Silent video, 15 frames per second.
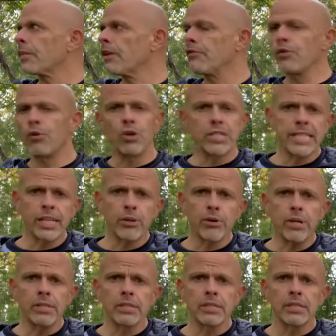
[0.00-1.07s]
If you want a
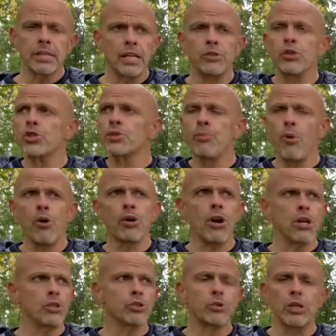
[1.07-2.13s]
cigarette and you're a smoker
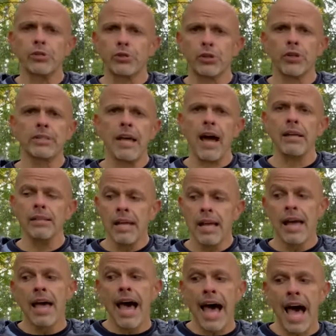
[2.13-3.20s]
and you're trying to cut down,
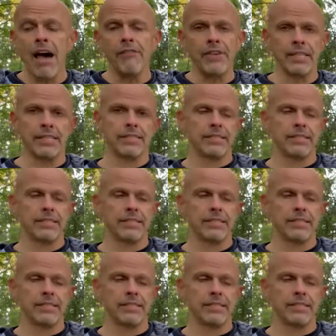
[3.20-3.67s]
have it.